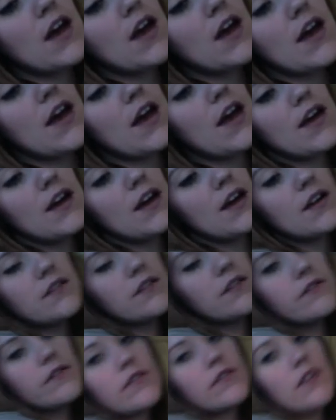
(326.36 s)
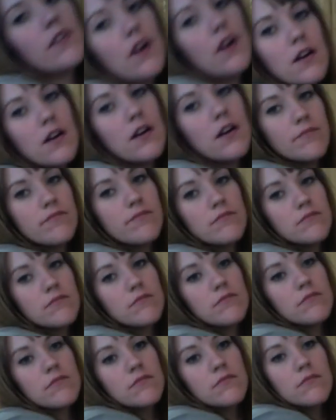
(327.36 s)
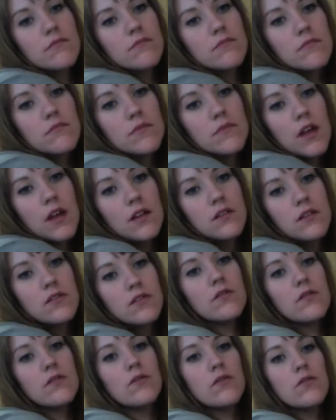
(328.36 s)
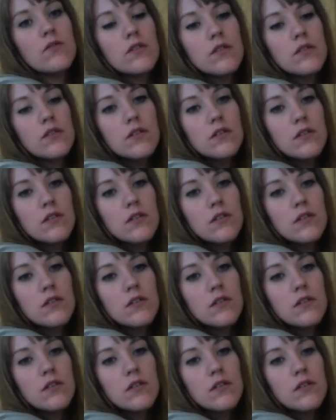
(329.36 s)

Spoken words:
and then you